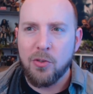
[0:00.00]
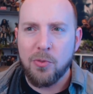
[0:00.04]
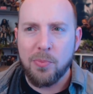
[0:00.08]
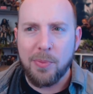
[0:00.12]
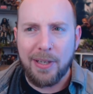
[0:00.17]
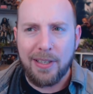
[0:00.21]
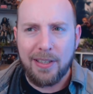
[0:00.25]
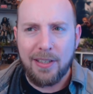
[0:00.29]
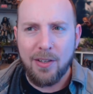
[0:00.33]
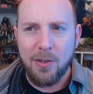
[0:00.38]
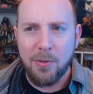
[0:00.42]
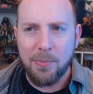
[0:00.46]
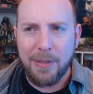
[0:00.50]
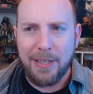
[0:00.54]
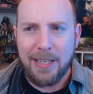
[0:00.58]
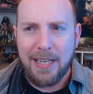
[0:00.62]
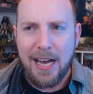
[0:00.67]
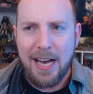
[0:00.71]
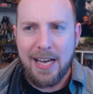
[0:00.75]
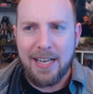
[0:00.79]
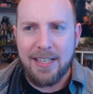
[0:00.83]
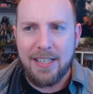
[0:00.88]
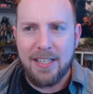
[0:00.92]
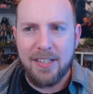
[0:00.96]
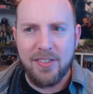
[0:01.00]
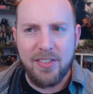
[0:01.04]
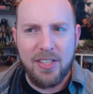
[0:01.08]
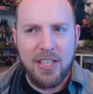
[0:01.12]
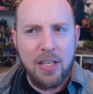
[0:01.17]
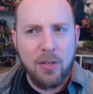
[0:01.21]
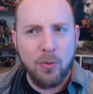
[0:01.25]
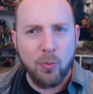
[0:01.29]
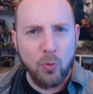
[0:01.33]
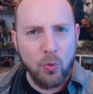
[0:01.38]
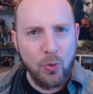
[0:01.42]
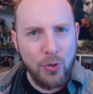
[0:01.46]
oh my oh my god is
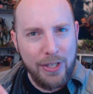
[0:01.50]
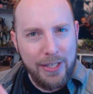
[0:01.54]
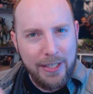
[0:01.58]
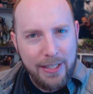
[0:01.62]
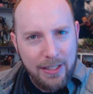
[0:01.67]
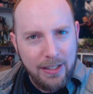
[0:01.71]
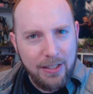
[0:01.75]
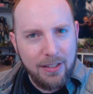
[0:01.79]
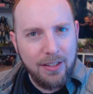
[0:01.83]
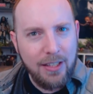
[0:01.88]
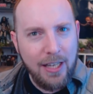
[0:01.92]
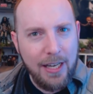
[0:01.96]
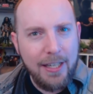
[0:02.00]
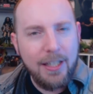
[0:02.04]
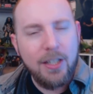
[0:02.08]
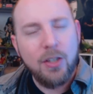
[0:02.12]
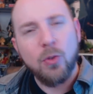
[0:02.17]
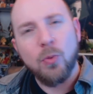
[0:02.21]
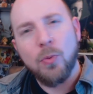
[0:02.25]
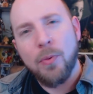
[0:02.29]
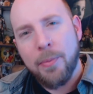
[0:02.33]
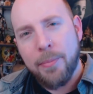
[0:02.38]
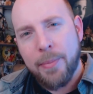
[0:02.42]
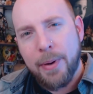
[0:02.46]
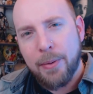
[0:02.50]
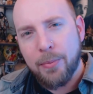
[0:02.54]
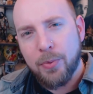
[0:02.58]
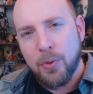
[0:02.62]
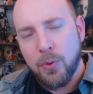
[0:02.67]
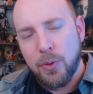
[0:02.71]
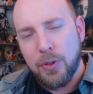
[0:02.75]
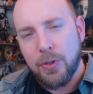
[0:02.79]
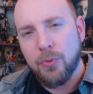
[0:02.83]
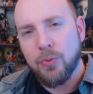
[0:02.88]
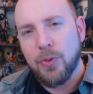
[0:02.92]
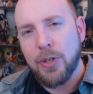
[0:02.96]
he rick like
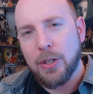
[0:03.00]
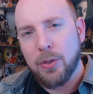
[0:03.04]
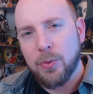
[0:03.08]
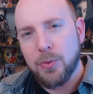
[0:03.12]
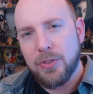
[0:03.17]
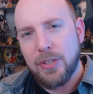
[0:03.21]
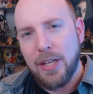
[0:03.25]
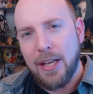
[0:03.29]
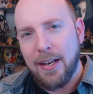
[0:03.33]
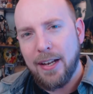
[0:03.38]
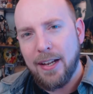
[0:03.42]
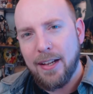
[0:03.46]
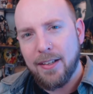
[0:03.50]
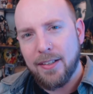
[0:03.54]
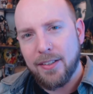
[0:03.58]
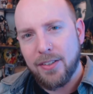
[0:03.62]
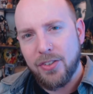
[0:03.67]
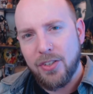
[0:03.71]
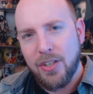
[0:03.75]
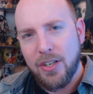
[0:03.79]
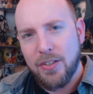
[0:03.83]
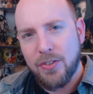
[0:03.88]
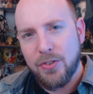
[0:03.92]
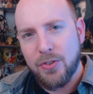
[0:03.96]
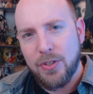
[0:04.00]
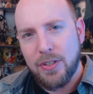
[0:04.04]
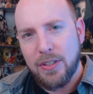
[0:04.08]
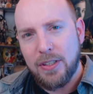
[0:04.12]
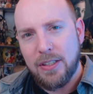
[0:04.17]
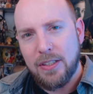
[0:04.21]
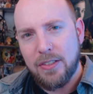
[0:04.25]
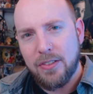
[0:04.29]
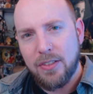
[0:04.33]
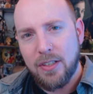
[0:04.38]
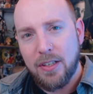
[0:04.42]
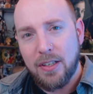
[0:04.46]
remember when rick was at alexandria
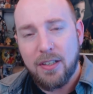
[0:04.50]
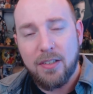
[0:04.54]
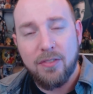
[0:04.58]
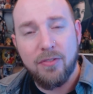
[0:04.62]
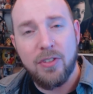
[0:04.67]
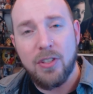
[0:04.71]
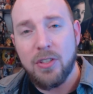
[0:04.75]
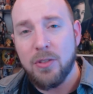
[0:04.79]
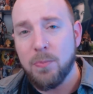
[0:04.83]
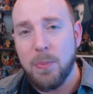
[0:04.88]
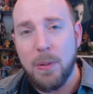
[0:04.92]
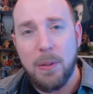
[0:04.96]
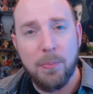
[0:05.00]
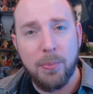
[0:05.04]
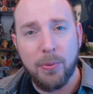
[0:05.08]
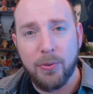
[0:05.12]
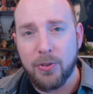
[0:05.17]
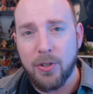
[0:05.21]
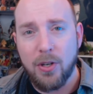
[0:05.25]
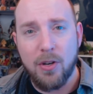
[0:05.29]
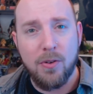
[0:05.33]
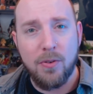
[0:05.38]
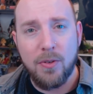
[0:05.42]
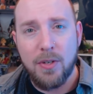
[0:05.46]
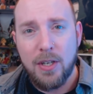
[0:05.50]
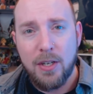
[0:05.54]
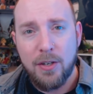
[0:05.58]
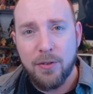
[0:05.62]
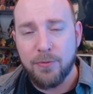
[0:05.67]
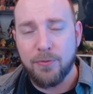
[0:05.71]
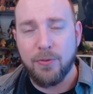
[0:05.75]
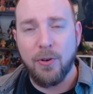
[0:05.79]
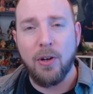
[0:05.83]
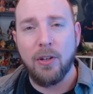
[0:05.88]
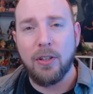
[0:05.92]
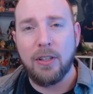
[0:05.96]
and he's like if these people don't
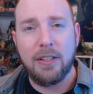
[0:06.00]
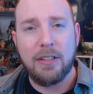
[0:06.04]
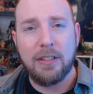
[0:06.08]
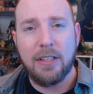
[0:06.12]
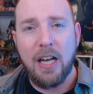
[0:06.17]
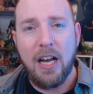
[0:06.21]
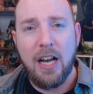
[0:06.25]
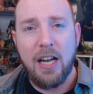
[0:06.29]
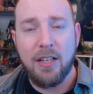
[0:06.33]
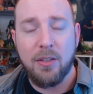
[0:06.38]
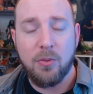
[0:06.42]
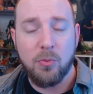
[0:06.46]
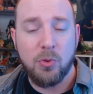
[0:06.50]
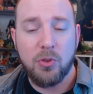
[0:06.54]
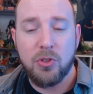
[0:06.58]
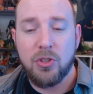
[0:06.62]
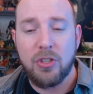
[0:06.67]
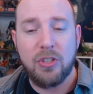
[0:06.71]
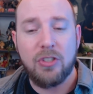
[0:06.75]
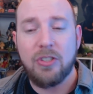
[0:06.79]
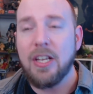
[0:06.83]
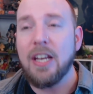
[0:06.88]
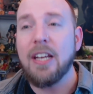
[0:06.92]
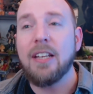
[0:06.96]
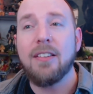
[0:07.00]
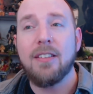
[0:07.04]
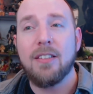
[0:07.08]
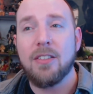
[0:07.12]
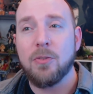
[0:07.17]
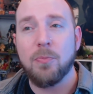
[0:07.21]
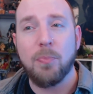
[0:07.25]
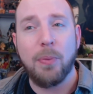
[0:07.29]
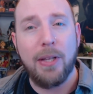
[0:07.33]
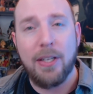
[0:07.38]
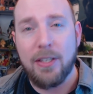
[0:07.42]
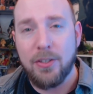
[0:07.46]
fall in line we'll just take
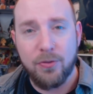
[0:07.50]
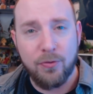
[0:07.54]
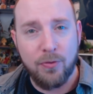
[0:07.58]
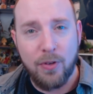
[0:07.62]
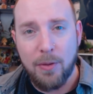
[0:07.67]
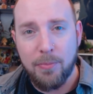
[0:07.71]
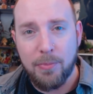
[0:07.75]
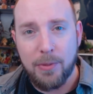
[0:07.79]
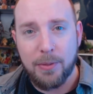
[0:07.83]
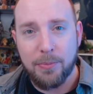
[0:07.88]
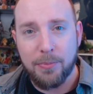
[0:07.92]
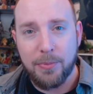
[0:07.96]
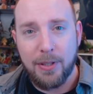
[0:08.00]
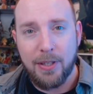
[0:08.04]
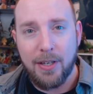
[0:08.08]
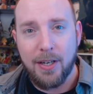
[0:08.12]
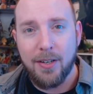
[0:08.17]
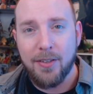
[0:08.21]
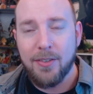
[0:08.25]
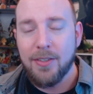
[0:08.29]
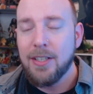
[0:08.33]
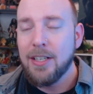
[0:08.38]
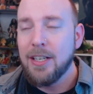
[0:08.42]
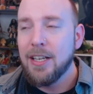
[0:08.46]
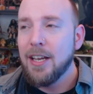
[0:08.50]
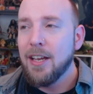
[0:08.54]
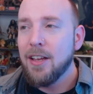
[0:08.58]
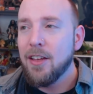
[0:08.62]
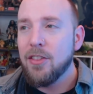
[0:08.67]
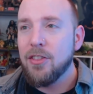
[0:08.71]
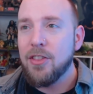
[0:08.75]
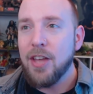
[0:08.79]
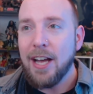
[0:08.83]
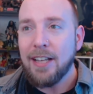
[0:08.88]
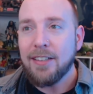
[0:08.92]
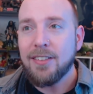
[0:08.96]
this place from them you know
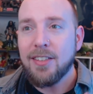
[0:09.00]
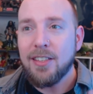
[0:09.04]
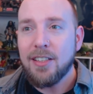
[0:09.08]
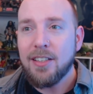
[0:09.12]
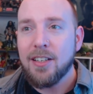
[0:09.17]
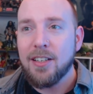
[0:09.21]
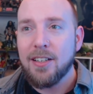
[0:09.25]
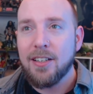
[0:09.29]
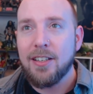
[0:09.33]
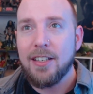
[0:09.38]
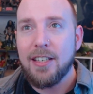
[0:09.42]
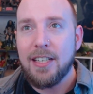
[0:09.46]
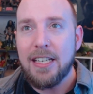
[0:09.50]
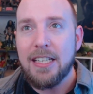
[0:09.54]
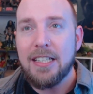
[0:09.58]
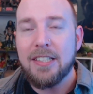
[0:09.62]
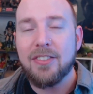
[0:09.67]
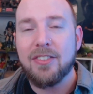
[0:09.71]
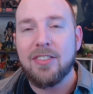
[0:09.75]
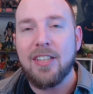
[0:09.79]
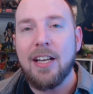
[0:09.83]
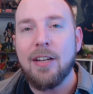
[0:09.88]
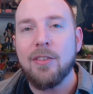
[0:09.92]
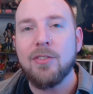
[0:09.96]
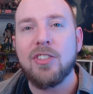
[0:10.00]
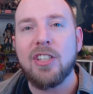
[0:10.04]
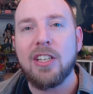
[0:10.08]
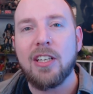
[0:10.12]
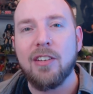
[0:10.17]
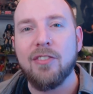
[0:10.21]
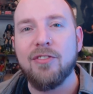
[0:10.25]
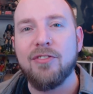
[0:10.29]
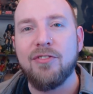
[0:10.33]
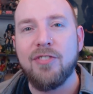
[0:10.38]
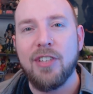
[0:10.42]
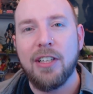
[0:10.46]
that's like a he sounds
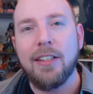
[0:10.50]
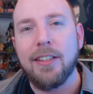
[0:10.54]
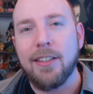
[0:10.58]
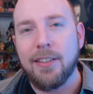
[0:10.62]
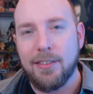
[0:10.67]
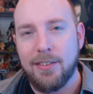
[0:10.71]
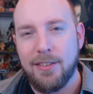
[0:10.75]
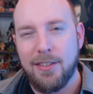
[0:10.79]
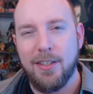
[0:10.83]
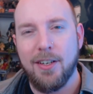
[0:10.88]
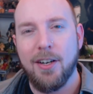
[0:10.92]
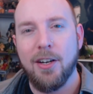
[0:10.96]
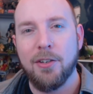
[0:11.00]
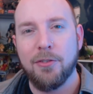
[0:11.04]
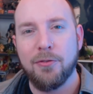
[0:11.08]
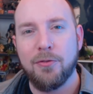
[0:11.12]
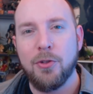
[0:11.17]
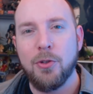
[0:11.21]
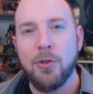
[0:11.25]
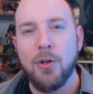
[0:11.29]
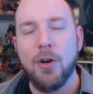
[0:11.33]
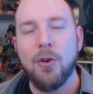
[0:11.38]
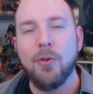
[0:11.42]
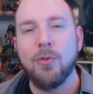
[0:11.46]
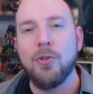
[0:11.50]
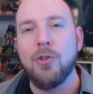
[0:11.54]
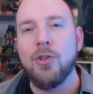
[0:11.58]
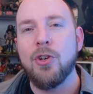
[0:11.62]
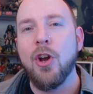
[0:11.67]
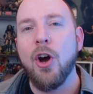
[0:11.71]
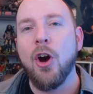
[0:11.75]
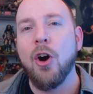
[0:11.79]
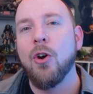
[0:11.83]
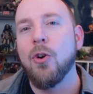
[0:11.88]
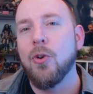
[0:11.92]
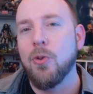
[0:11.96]
like a villain you know if you don't
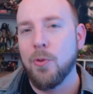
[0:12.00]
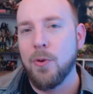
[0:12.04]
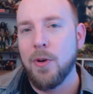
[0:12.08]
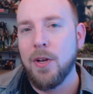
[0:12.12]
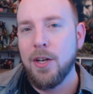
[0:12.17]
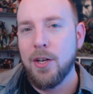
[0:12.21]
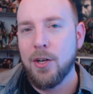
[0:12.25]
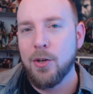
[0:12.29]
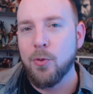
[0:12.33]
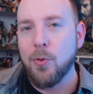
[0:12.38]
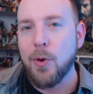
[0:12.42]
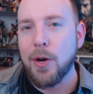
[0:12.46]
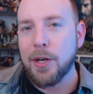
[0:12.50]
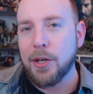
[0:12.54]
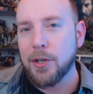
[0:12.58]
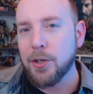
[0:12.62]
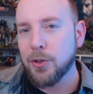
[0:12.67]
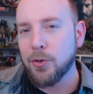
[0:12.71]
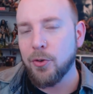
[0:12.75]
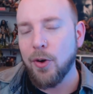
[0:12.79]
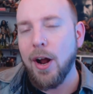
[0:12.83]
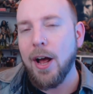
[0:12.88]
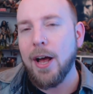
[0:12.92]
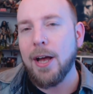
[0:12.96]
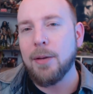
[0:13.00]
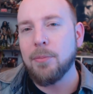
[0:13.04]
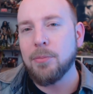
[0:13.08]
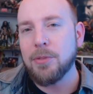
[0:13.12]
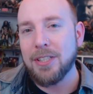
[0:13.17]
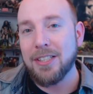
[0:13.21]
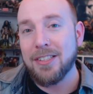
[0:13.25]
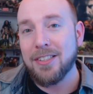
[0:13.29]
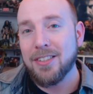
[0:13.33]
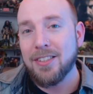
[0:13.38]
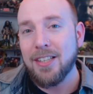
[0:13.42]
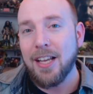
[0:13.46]
know rick grimes
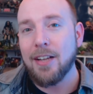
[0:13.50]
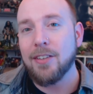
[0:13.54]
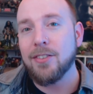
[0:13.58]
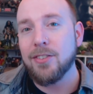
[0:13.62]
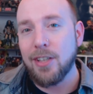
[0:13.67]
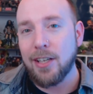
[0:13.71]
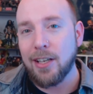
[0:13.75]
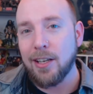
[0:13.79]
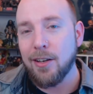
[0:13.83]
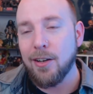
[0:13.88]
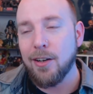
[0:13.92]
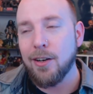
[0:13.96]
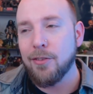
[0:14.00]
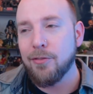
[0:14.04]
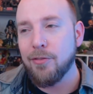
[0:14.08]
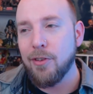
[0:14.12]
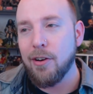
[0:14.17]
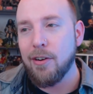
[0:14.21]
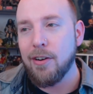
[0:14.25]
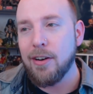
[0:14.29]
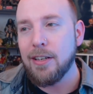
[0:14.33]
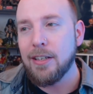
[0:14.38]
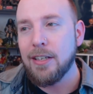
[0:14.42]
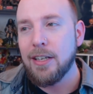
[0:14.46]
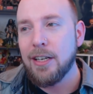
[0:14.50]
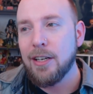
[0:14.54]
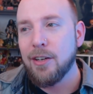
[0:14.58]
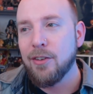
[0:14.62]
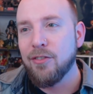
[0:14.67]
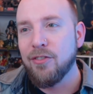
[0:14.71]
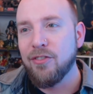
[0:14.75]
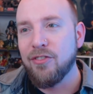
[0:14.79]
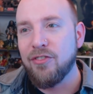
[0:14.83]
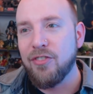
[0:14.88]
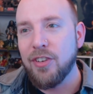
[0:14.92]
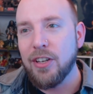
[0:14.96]
that sounds like a, a very
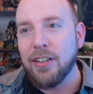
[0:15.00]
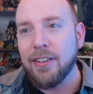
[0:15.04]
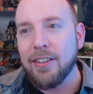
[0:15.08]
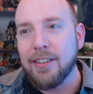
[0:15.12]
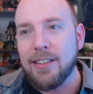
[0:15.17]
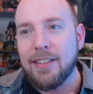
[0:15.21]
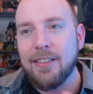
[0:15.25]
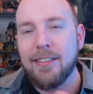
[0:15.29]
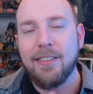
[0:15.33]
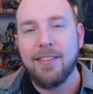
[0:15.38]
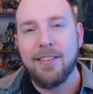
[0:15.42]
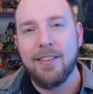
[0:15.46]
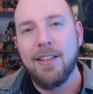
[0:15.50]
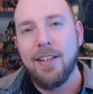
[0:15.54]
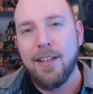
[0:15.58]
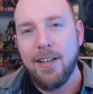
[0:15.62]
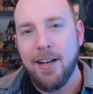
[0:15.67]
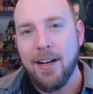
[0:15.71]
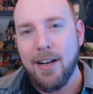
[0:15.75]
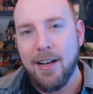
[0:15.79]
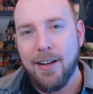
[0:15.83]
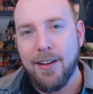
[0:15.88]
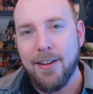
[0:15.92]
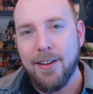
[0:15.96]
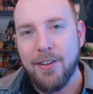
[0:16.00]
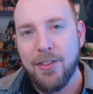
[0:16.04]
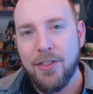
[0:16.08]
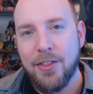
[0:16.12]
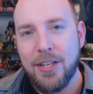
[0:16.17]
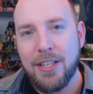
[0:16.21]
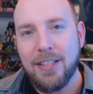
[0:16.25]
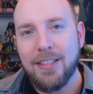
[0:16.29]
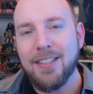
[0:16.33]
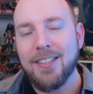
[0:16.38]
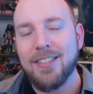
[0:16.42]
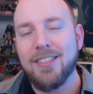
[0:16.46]
villain uh,
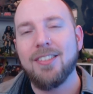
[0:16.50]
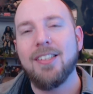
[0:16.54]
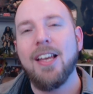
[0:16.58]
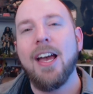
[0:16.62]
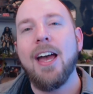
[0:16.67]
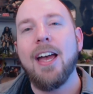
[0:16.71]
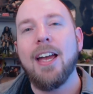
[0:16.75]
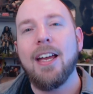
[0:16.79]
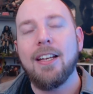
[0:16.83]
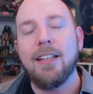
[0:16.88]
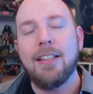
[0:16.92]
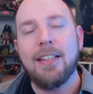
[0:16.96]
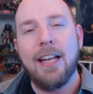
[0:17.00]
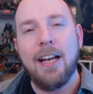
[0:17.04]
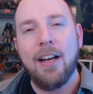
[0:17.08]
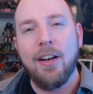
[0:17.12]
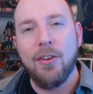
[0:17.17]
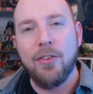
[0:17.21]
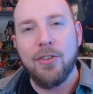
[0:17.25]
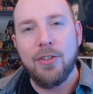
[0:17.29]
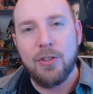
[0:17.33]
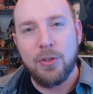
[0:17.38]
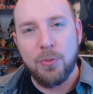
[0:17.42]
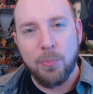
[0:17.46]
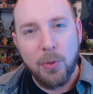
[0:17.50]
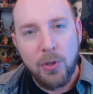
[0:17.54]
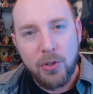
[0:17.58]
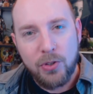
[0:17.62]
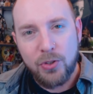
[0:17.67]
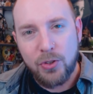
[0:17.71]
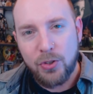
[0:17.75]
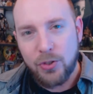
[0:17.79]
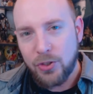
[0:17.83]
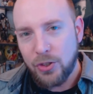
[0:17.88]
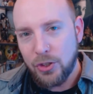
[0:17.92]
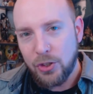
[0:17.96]
thing to say. Now, this
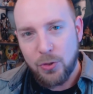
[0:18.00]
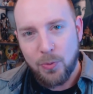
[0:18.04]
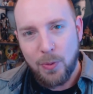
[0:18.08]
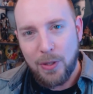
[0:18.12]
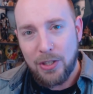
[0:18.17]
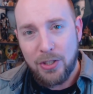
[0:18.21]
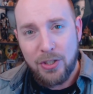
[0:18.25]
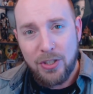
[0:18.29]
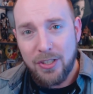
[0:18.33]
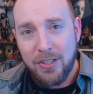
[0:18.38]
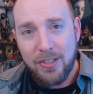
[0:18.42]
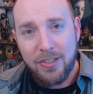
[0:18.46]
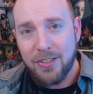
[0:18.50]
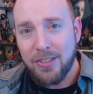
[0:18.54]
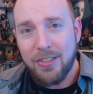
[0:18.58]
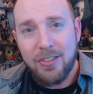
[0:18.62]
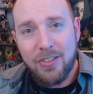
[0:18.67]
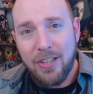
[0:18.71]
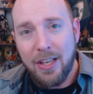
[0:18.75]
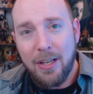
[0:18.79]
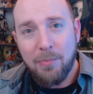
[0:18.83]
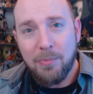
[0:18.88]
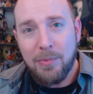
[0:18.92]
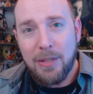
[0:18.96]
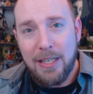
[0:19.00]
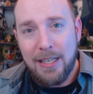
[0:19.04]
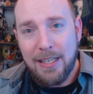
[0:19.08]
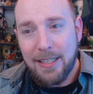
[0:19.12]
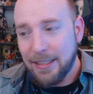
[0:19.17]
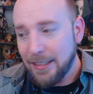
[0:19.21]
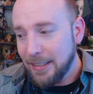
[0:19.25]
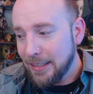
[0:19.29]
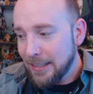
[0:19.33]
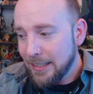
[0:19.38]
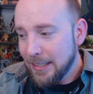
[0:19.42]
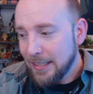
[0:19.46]
Mercer situation is the same
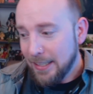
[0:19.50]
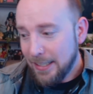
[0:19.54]
thing.